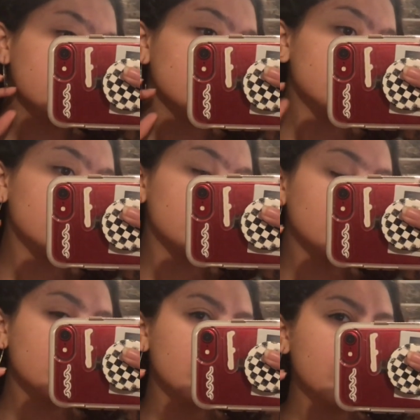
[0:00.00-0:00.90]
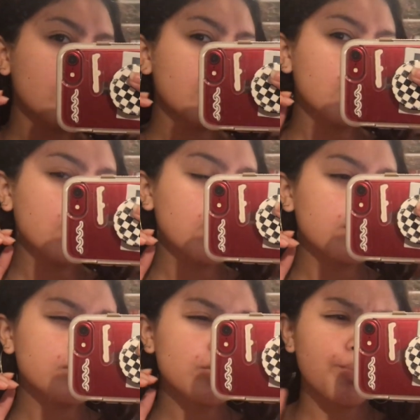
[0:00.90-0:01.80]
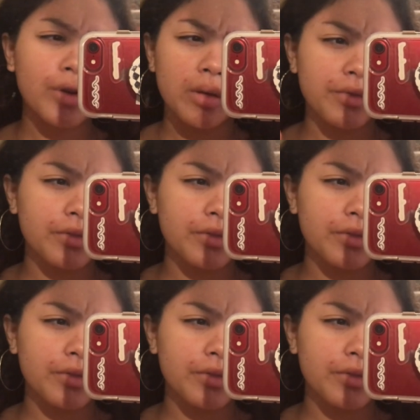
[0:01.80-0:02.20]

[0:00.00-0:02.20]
and then these are probably